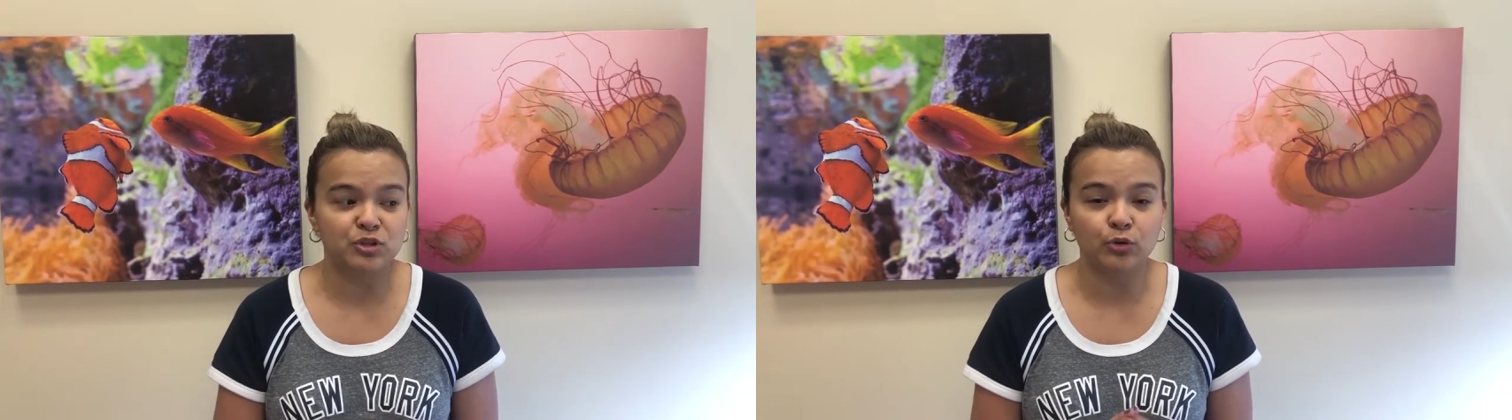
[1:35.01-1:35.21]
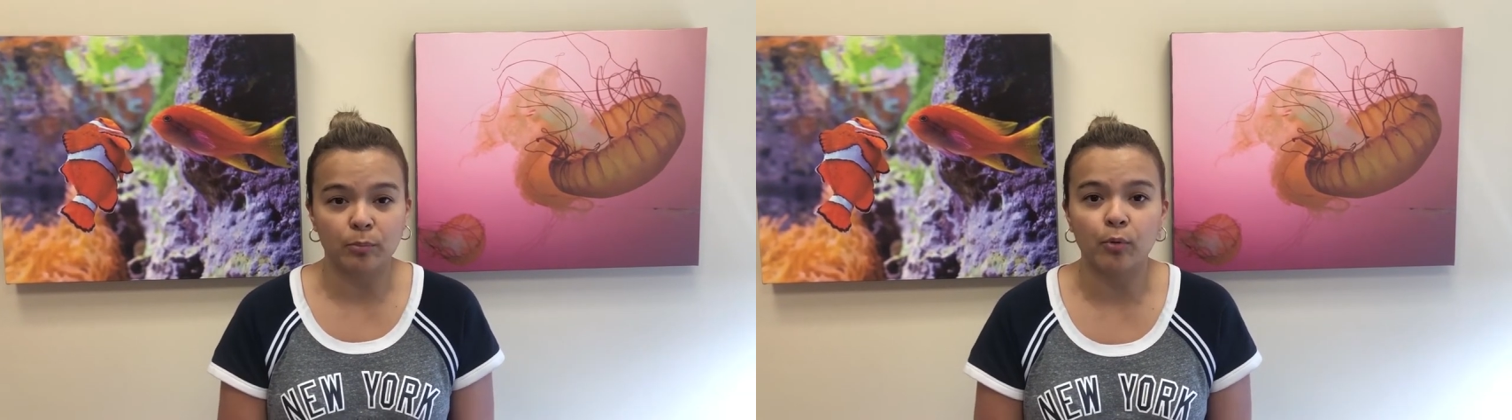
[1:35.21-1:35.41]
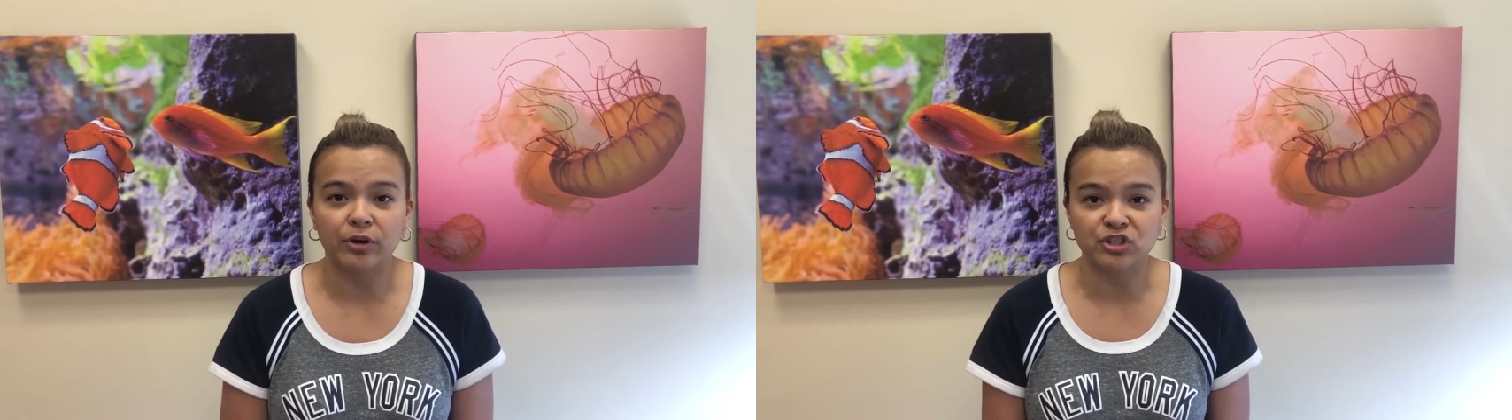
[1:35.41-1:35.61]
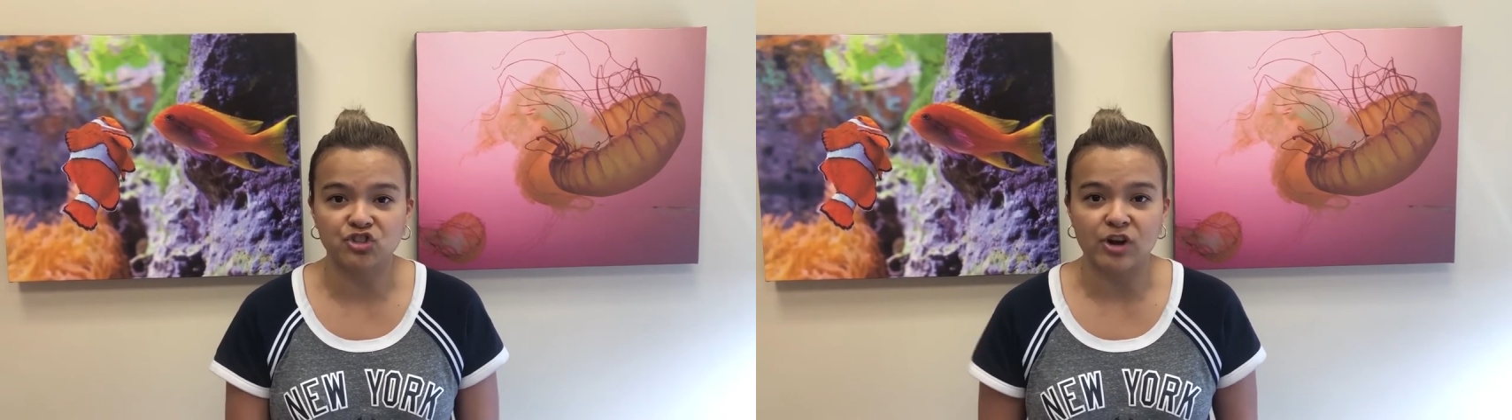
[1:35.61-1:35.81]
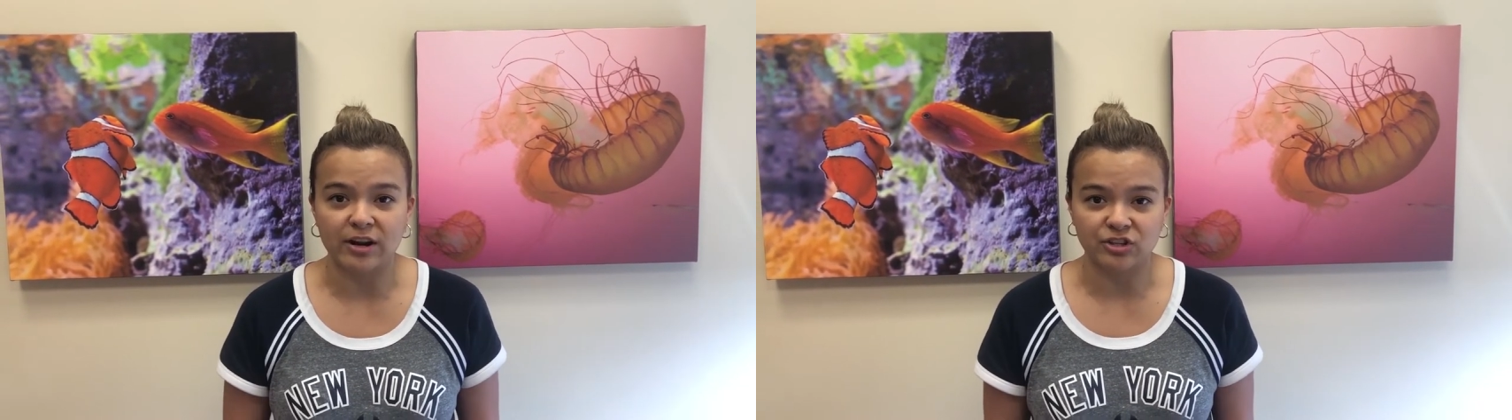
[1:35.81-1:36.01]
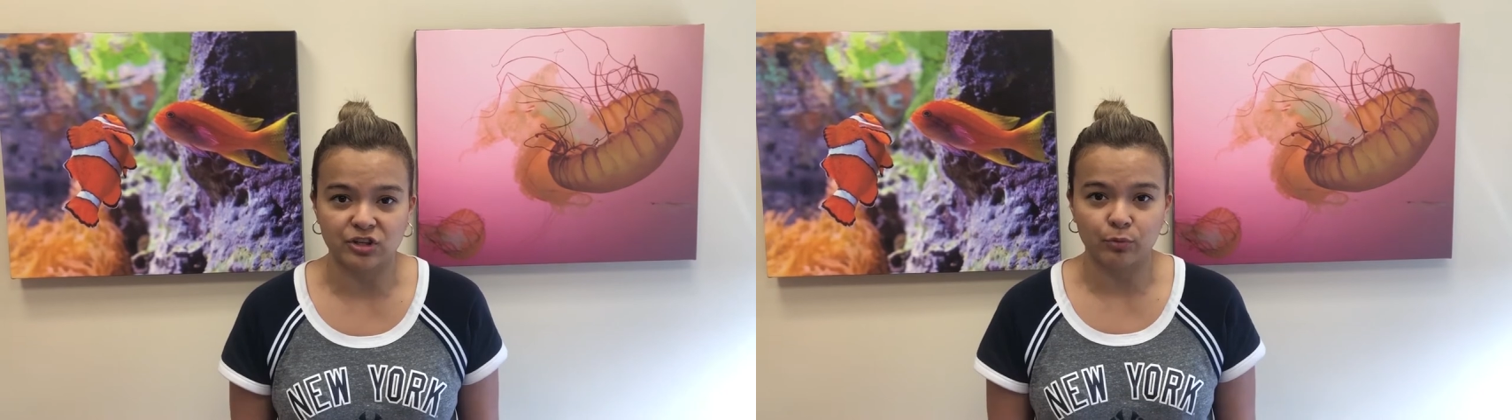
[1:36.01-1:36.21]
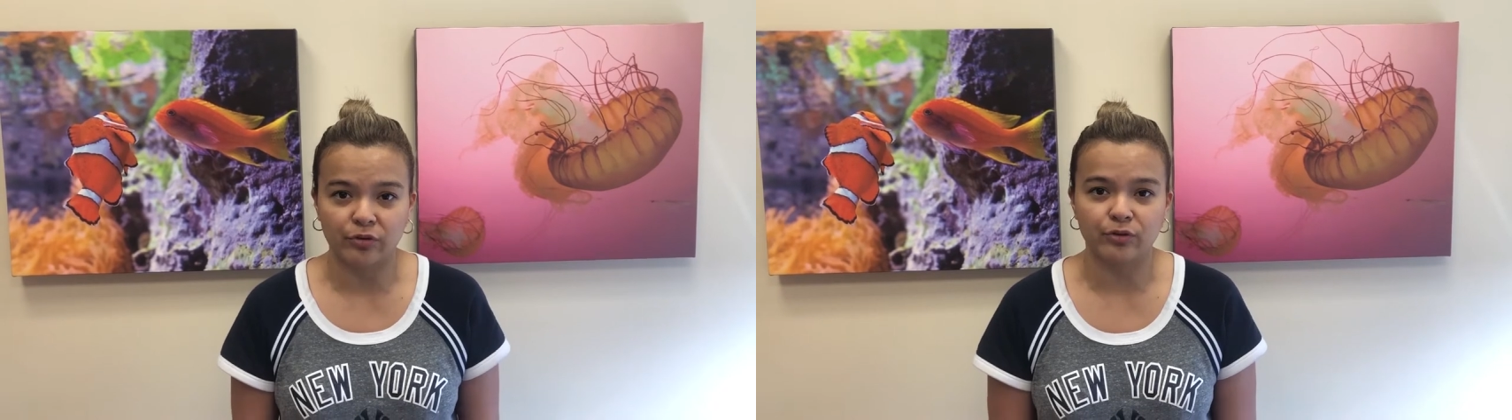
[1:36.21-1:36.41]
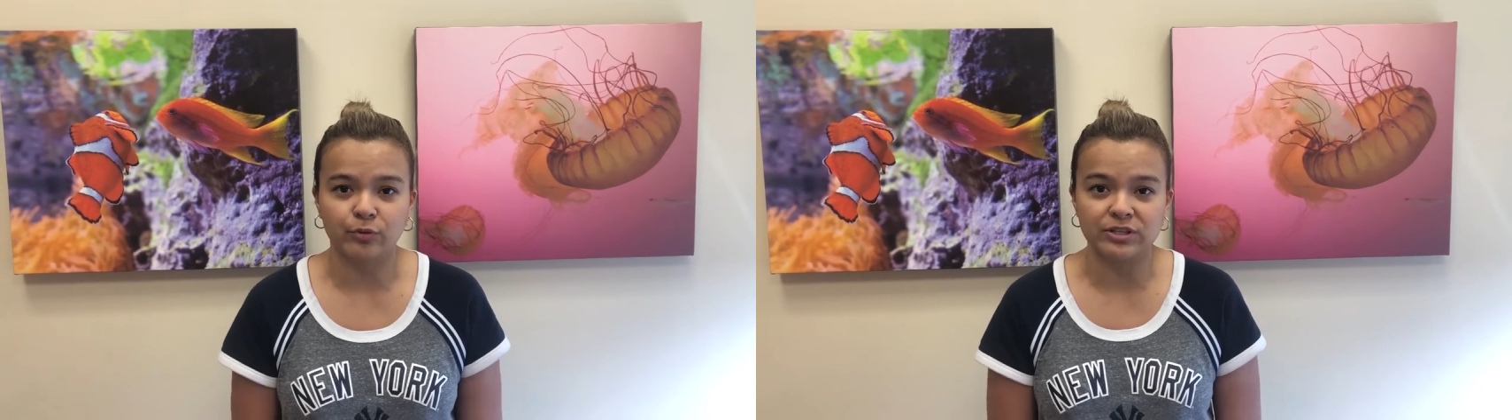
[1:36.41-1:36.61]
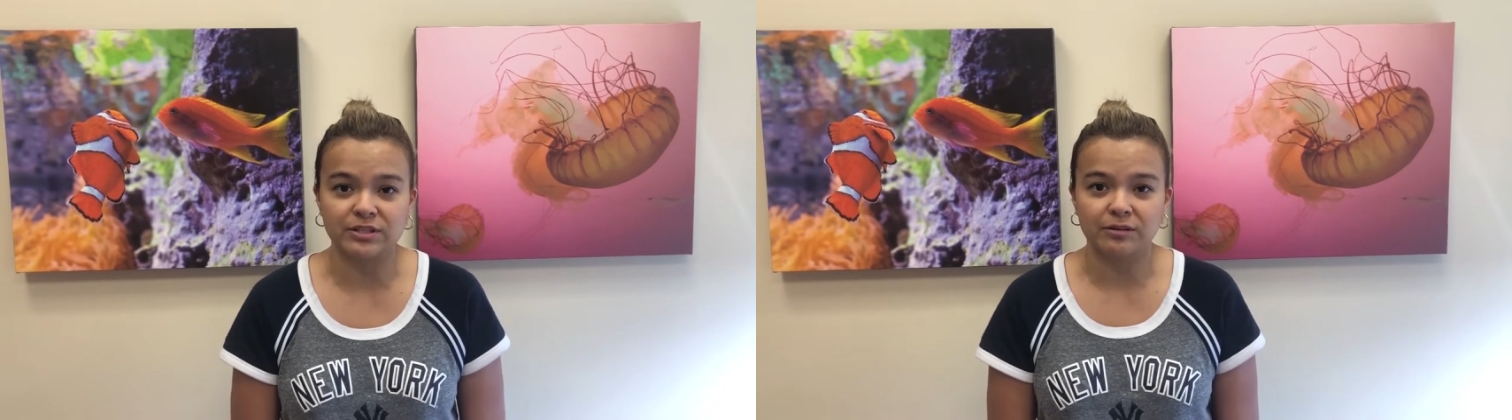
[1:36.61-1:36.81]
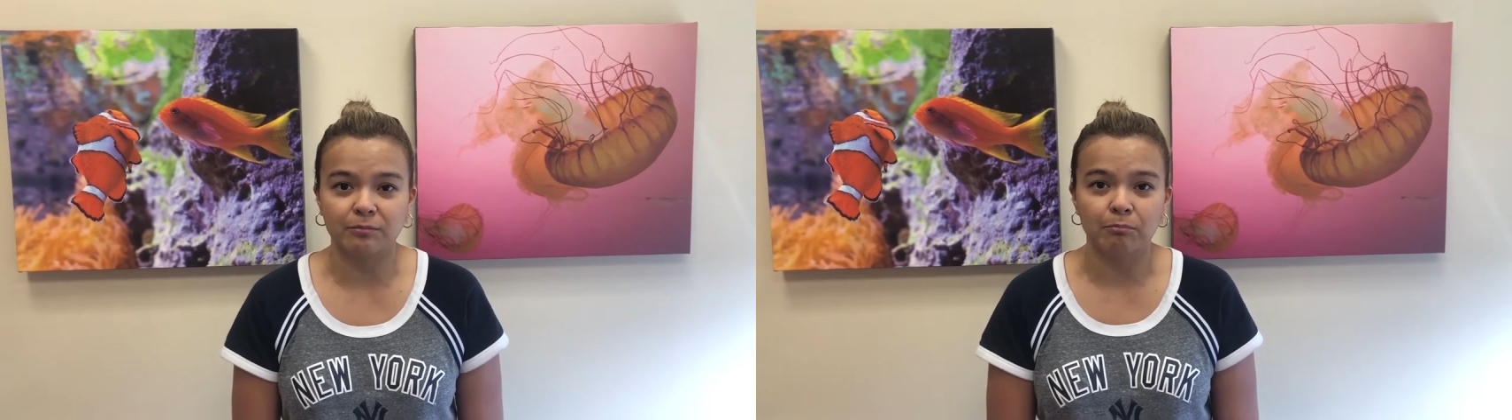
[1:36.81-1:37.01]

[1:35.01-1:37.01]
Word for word: to the point strategy where there wasn't